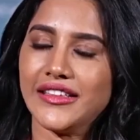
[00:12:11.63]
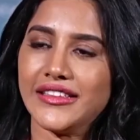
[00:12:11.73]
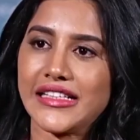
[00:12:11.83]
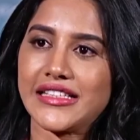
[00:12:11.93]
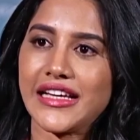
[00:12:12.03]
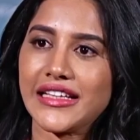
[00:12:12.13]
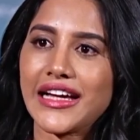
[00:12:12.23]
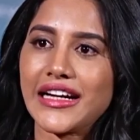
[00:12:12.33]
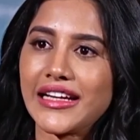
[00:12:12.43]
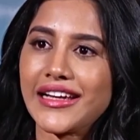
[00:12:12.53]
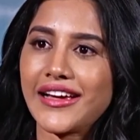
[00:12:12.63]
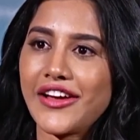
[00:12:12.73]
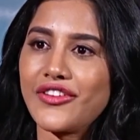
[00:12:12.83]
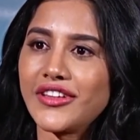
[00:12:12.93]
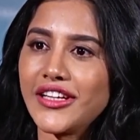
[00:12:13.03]
they say that like
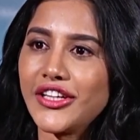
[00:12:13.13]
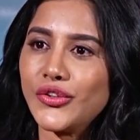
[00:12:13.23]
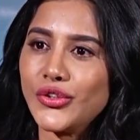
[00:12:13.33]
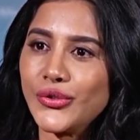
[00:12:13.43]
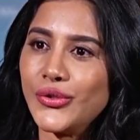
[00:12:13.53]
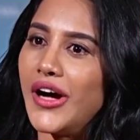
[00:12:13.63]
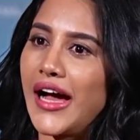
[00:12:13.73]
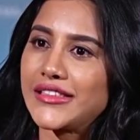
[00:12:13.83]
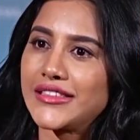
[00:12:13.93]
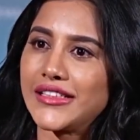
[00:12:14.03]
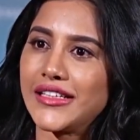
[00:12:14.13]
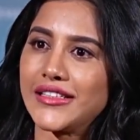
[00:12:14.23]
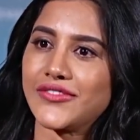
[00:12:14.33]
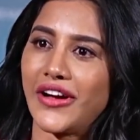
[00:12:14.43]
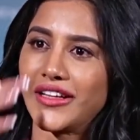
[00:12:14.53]
everything you do actually is
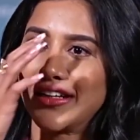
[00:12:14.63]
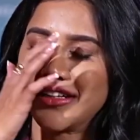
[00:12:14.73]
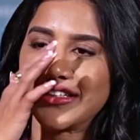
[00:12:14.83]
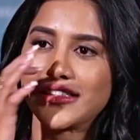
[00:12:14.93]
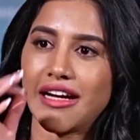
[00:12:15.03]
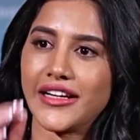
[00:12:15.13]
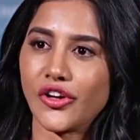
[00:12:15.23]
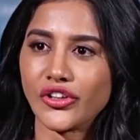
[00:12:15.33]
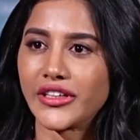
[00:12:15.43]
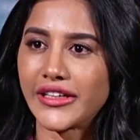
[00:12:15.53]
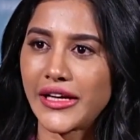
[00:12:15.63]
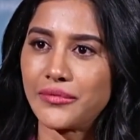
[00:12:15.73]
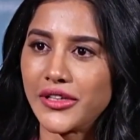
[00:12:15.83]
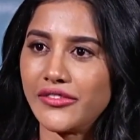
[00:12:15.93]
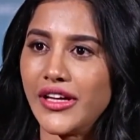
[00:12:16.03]
finally decided on the table
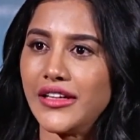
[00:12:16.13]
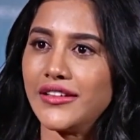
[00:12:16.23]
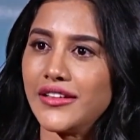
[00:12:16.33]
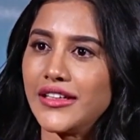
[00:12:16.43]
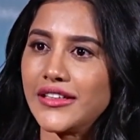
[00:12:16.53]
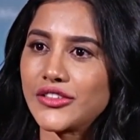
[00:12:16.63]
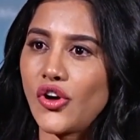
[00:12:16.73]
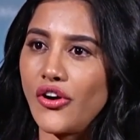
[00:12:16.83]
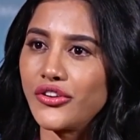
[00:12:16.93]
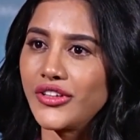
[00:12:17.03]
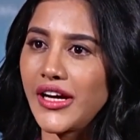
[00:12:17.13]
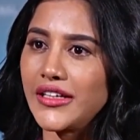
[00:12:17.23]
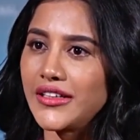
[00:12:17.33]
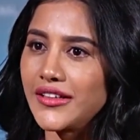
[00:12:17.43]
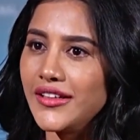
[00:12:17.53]
mm. when it is gone to the
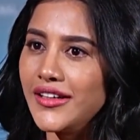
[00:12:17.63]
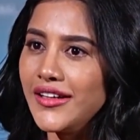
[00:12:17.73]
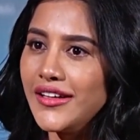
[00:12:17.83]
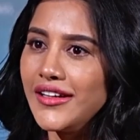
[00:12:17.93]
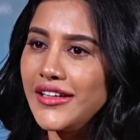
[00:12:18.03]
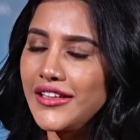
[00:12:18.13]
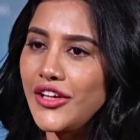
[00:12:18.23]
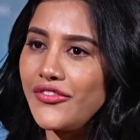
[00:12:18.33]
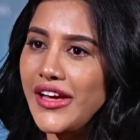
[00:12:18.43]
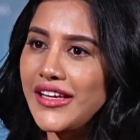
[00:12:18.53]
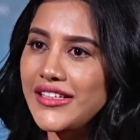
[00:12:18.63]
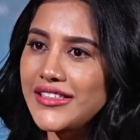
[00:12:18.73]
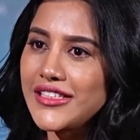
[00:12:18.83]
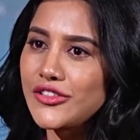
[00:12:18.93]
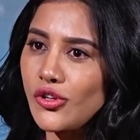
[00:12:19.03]
editor. The way he
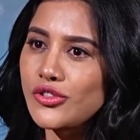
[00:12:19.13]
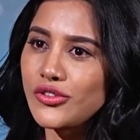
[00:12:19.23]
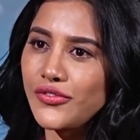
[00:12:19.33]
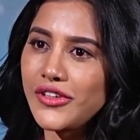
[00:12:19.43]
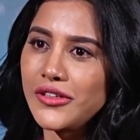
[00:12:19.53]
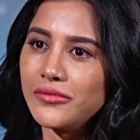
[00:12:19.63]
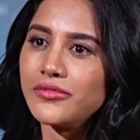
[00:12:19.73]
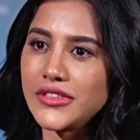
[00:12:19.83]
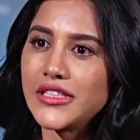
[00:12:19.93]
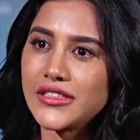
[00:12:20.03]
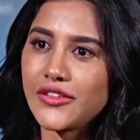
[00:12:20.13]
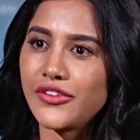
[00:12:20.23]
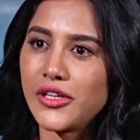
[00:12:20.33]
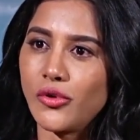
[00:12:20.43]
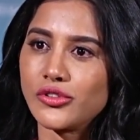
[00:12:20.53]
sees also the film sees the
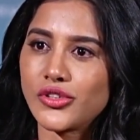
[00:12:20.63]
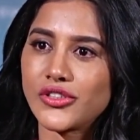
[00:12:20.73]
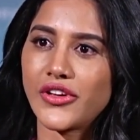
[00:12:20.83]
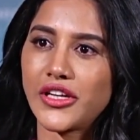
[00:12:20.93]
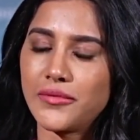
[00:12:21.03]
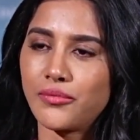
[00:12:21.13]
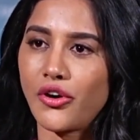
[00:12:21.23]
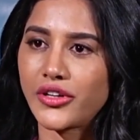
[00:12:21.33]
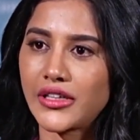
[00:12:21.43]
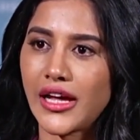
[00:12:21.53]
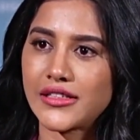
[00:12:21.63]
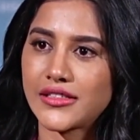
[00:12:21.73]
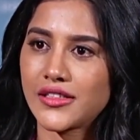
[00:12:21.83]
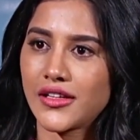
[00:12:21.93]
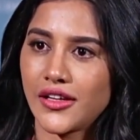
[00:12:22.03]
film also is very important as
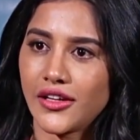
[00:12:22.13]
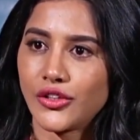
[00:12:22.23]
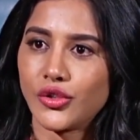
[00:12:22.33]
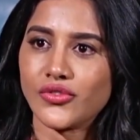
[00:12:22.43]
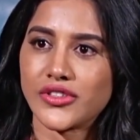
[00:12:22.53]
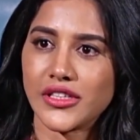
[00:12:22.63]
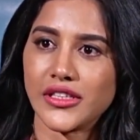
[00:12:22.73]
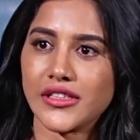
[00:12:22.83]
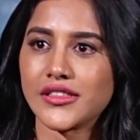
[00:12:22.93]
you've seen it.